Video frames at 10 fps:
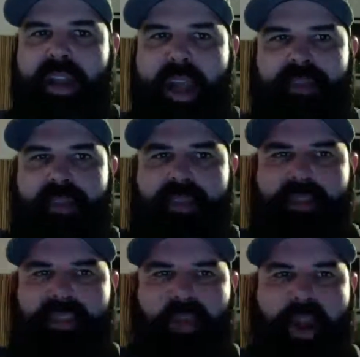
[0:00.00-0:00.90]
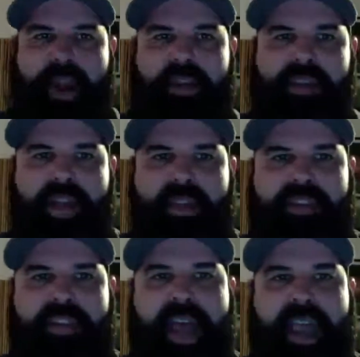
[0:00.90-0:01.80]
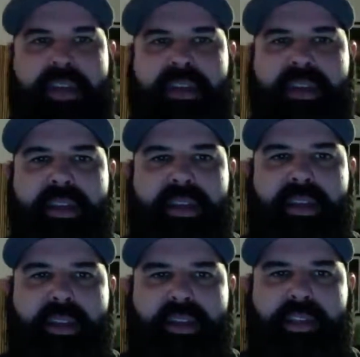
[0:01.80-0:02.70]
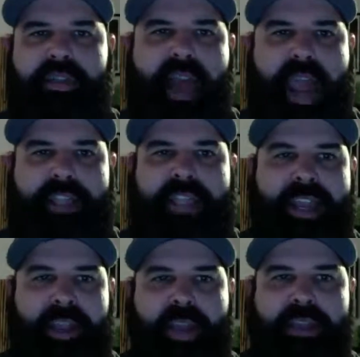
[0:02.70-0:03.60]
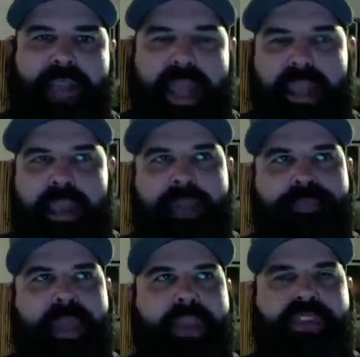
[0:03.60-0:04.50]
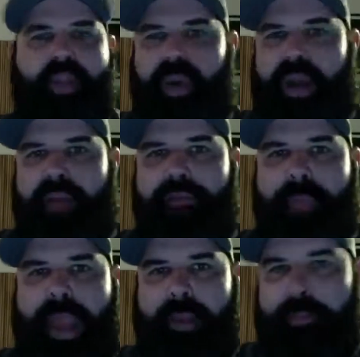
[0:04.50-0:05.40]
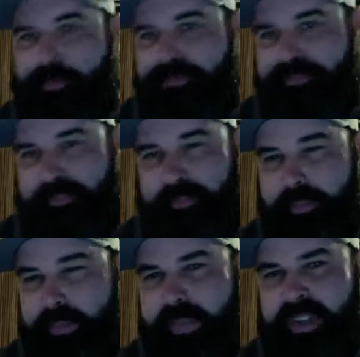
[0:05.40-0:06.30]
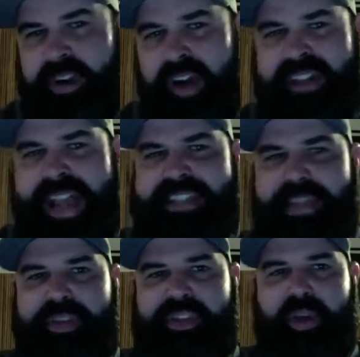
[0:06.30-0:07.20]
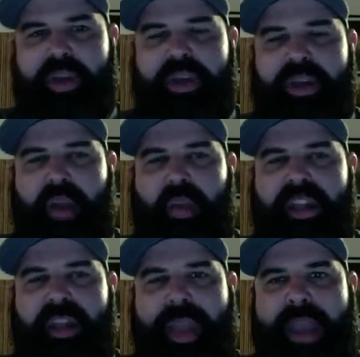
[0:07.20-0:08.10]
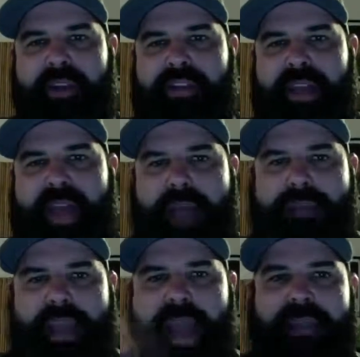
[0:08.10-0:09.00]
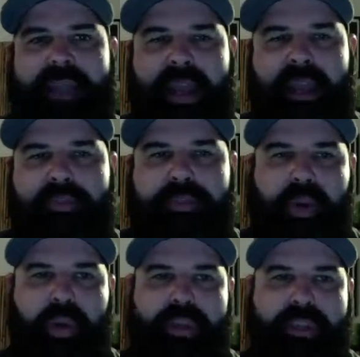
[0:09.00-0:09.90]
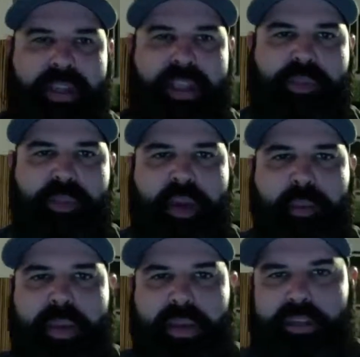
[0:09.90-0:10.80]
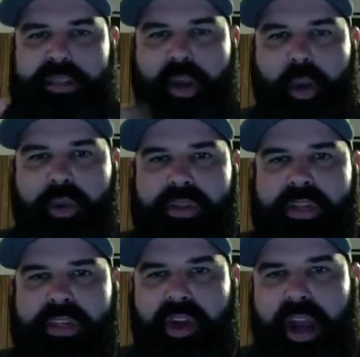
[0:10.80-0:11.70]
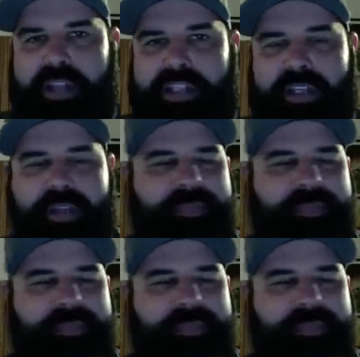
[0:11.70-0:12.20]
And then the squares on the side, you can just highlight things like in Super Inframan, our last episode, on one of the panels, I have a guy laying on the floor with his legs spread up and you can see holes in his crotch.